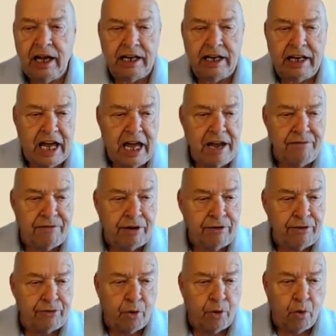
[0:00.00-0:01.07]
and a
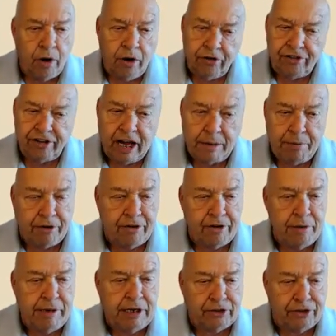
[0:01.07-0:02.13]
haven for cyber
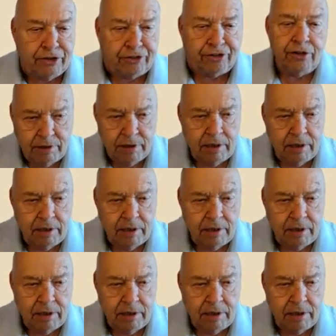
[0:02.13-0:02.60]
criminals.